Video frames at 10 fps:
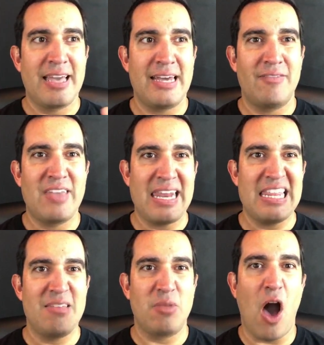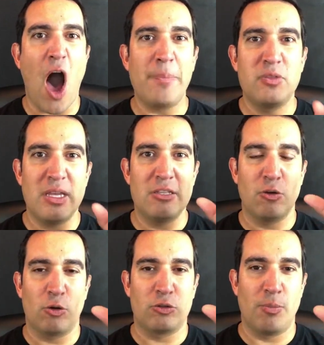kind of getting them to opt
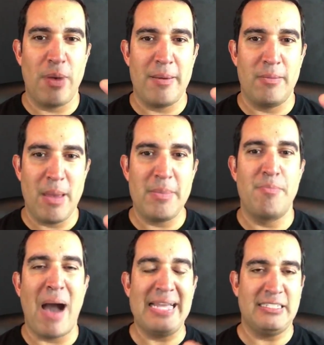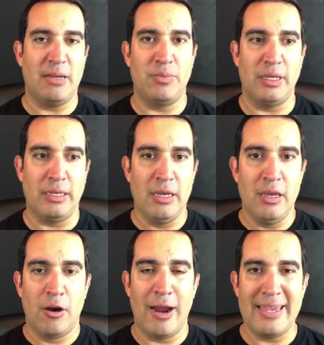in or to pay, maybe buy something,
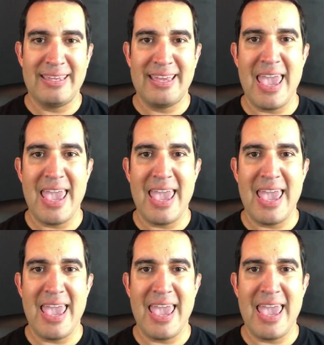all right?